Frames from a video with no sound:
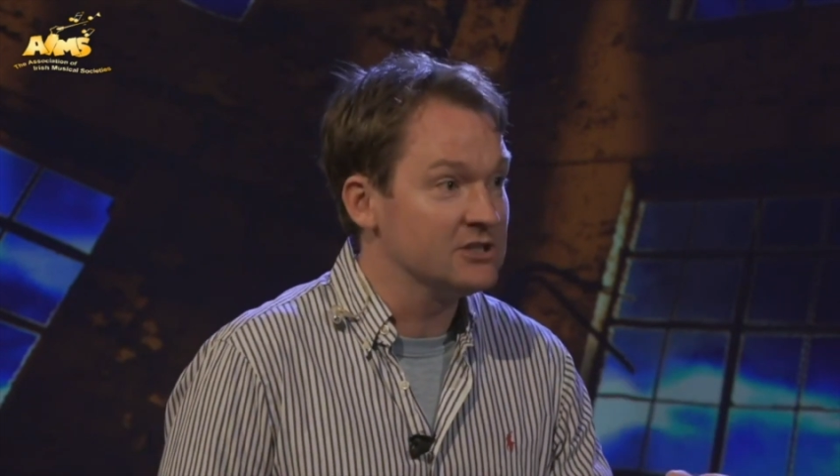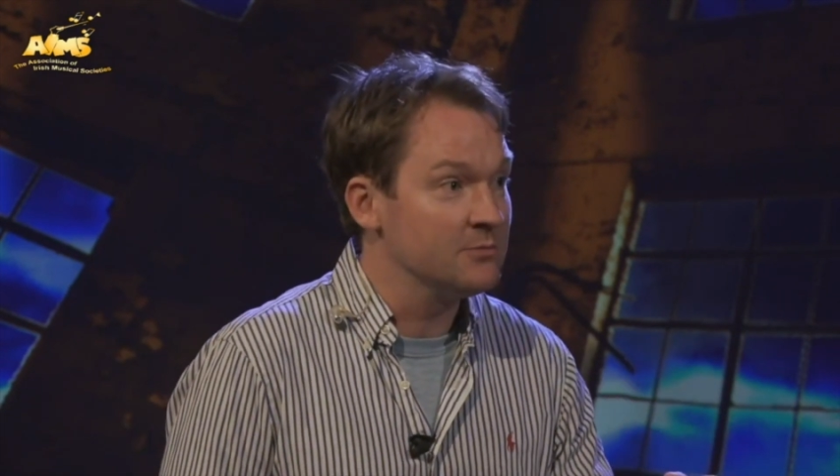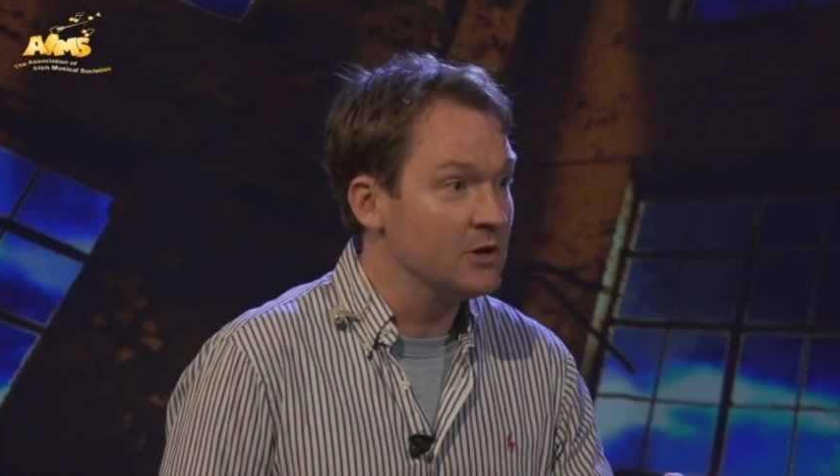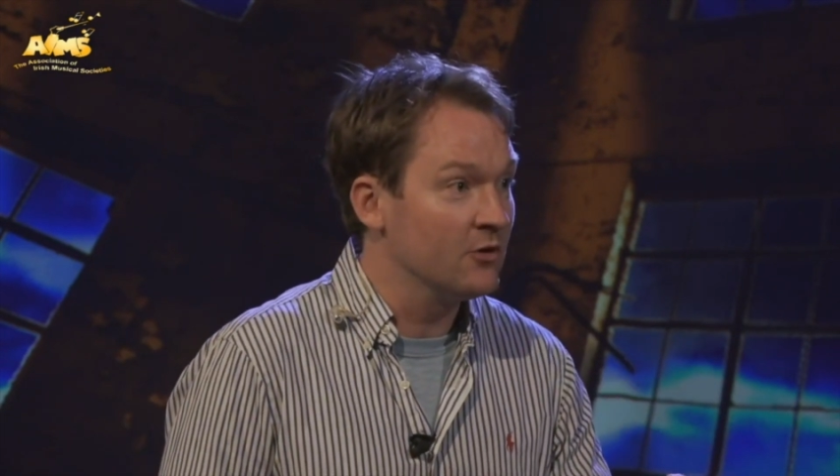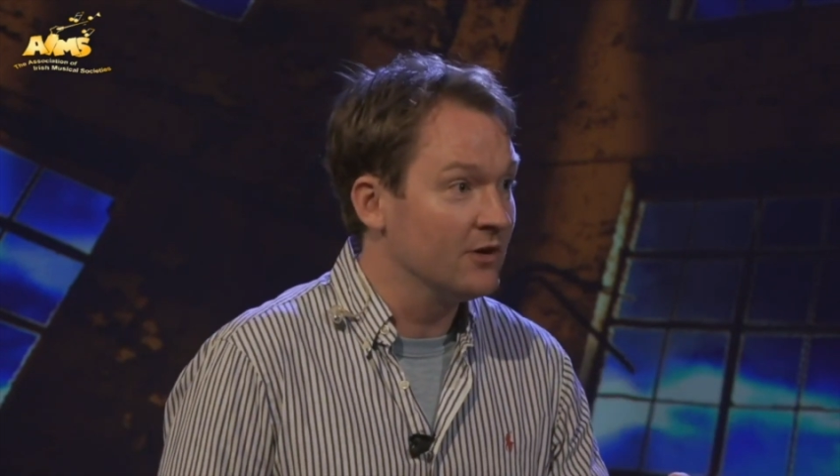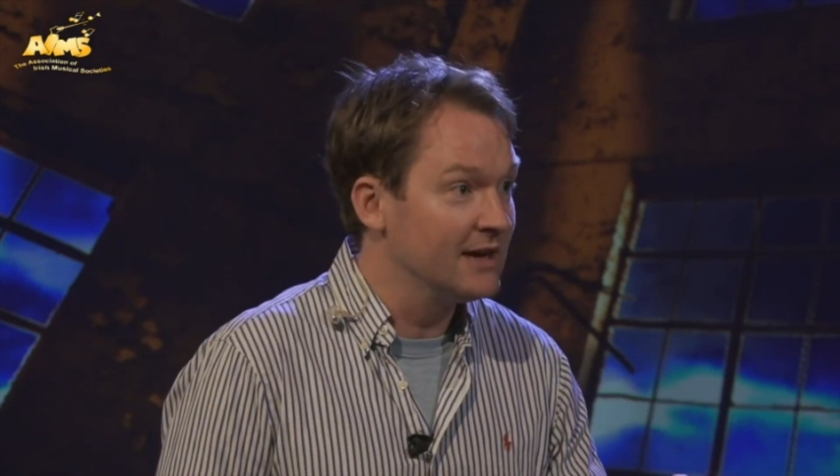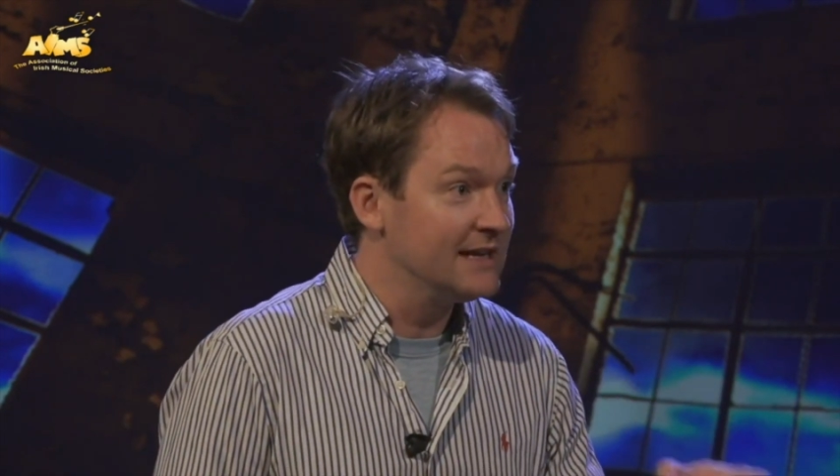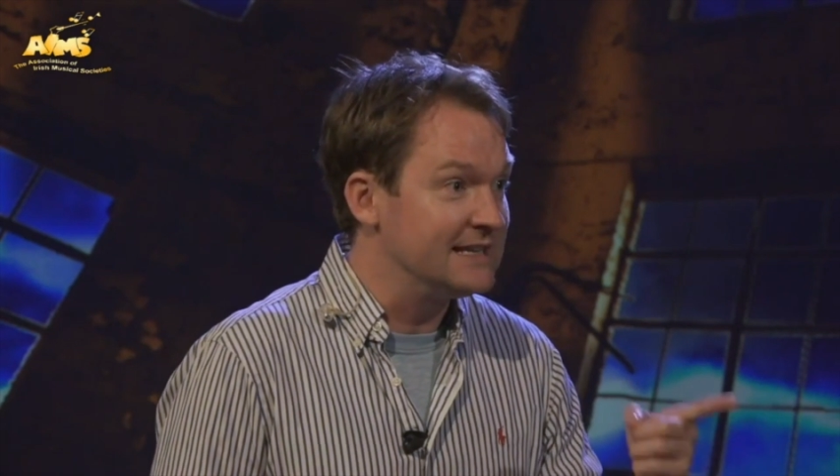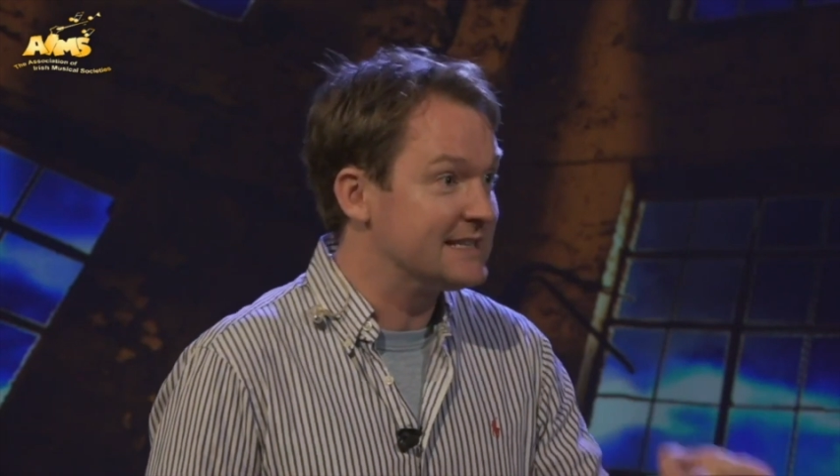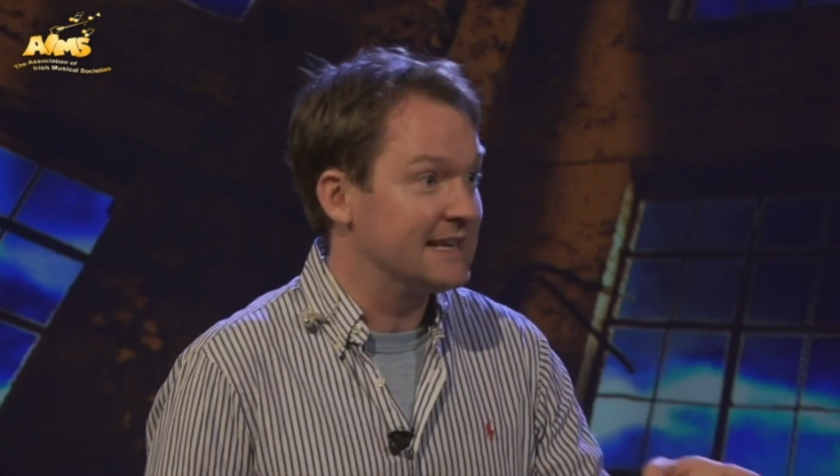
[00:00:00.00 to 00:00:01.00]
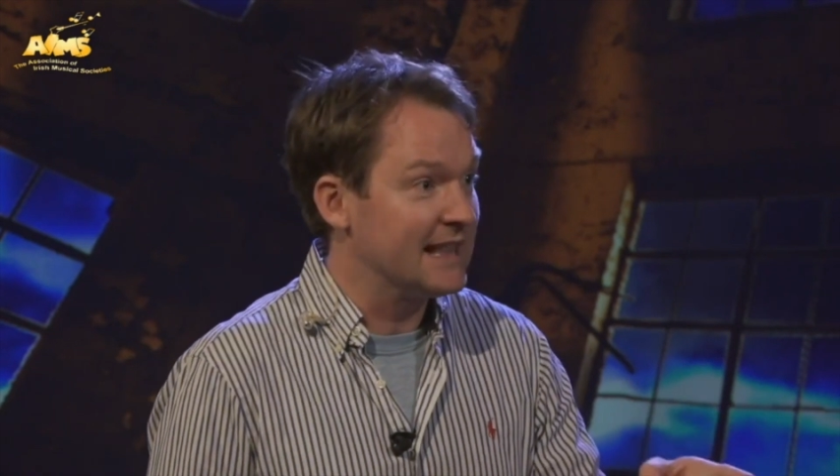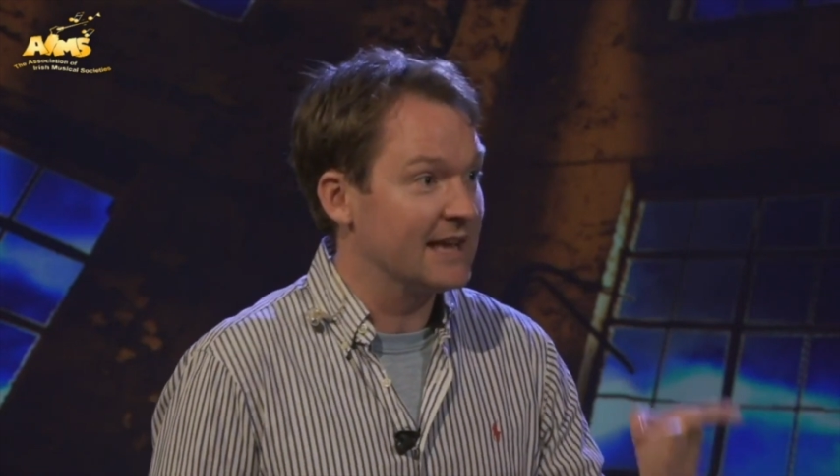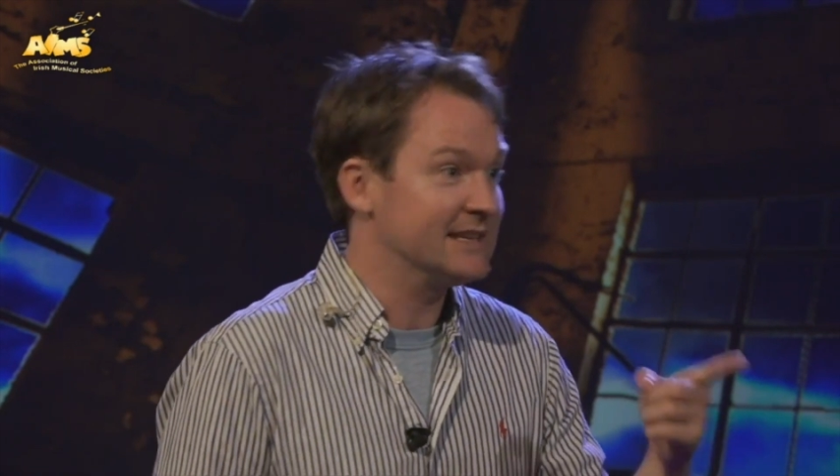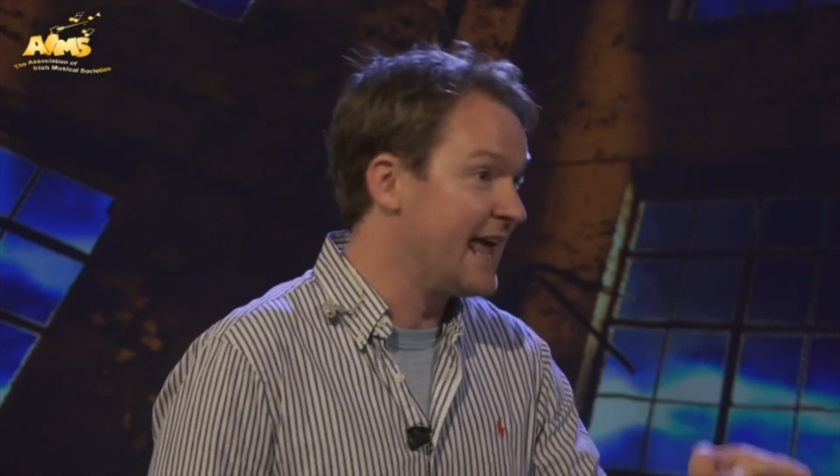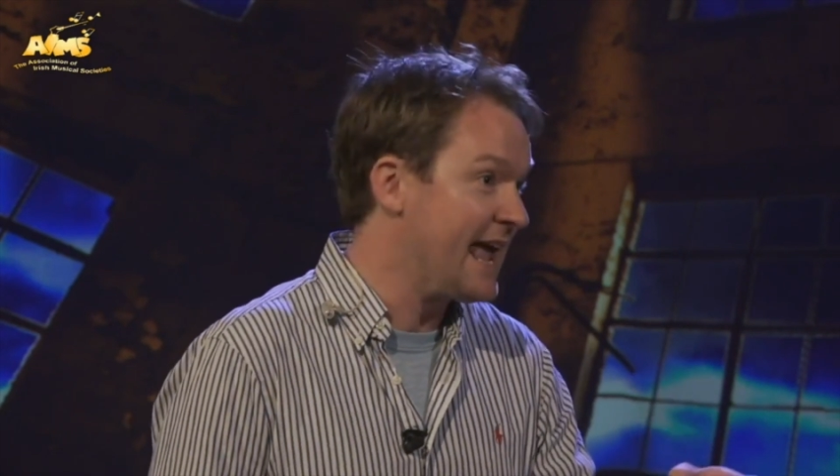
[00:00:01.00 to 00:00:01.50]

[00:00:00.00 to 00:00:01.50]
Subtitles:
Jimmy O'Reilly sing that in